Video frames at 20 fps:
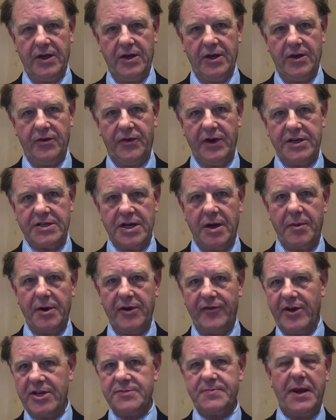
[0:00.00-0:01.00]
For example, if
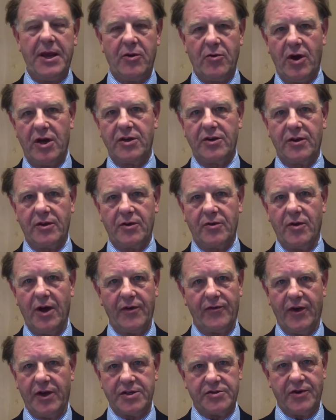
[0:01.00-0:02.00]
I speak quite
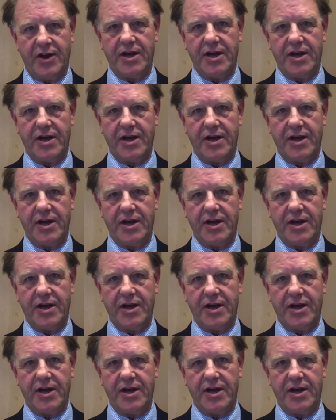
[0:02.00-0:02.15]
fast right